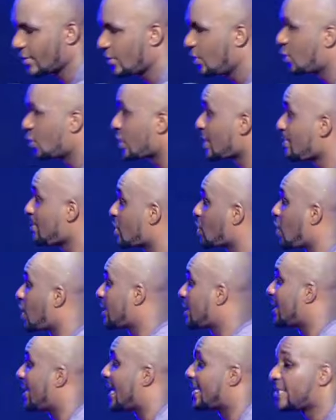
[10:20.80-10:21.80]
You see me
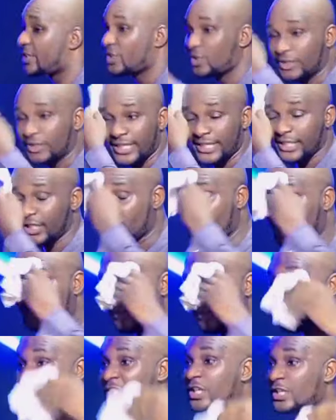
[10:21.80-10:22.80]
talking like this, you think it's just
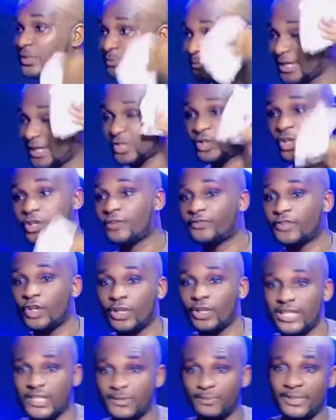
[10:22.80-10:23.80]
about the inspiration of the
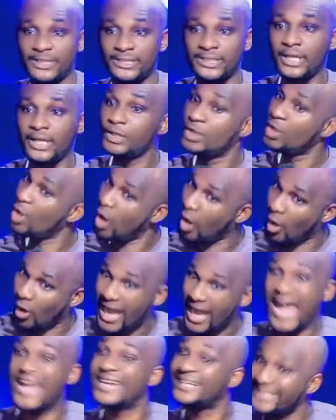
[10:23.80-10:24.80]
Holy Spirit. No,
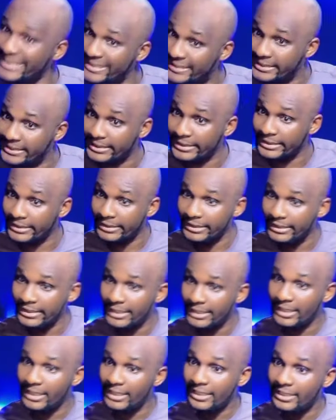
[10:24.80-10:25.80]
I read.
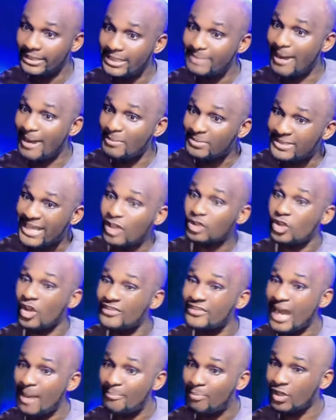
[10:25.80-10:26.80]
The Bible says out
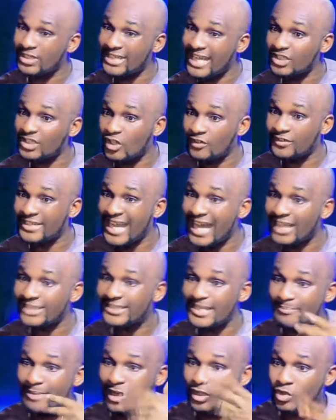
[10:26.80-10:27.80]
of the abundance of the
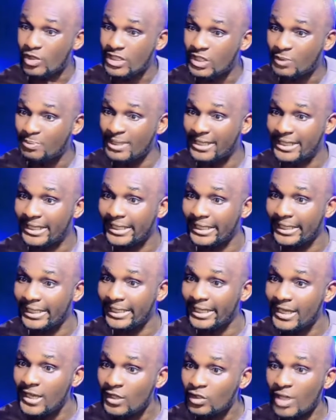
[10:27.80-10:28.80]
heart the mouth will speak.
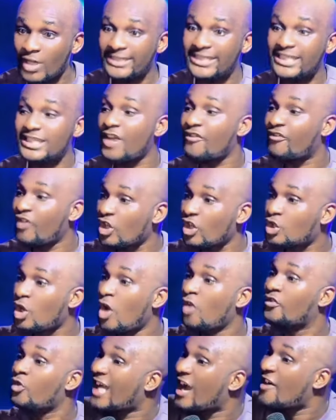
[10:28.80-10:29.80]
So it is a function
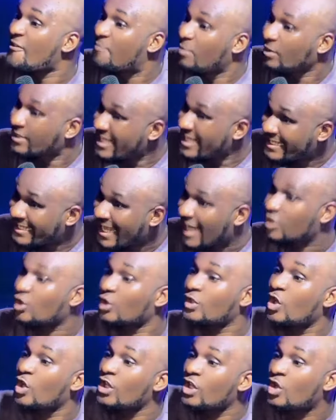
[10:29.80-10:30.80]
of what I have inside,
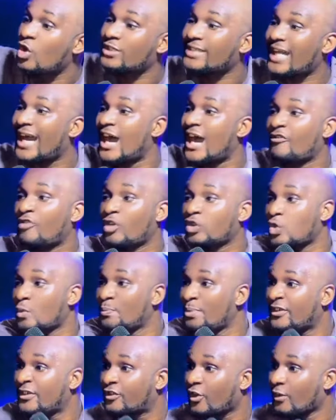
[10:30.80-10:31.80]
so the Holy Ghost can have what to pick